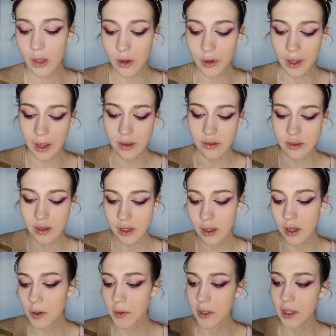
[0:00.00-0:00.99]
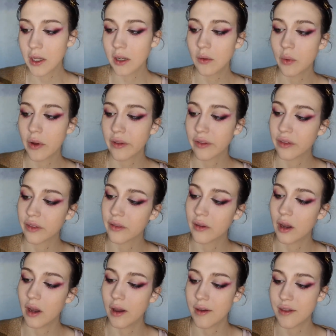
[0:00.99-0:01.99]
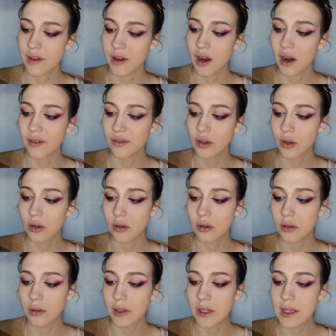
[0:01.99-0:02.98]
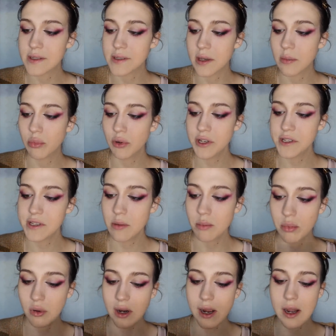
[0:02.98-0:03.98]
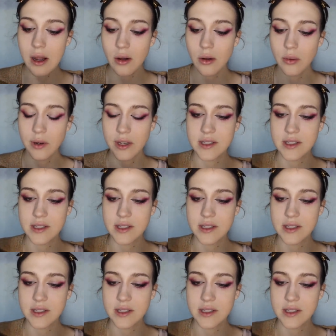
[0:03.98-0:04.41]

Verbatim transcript: Okay, then I go in with uh, the CoverGirl Easy Breezy Brow.